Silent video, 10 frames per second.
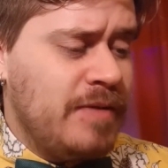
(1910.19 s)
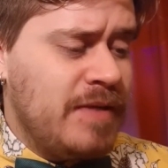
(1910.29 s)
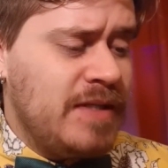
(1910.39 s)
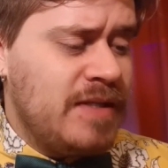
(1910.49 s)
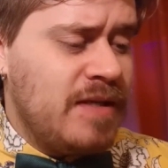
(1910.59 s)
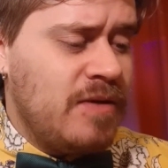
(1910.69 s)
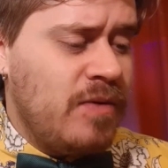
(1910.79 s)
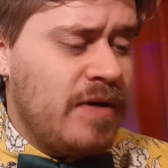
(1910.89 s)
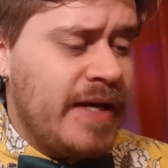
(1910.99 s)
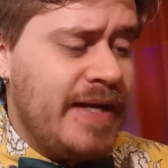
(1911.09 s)
means that you
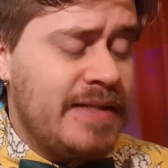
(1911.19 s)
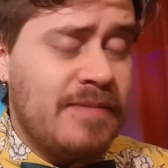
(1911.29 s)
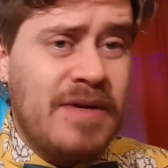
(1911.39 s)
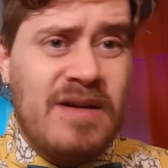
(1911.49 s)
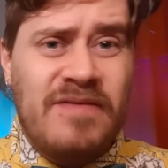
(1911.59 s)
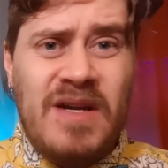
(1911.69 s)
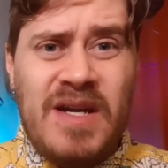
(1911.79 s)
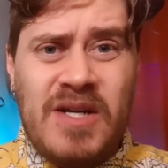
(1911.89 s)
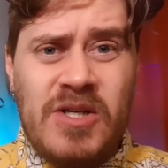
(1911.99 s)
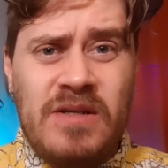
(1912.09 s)
already had some kind of a
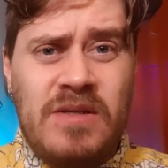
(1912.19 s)
connection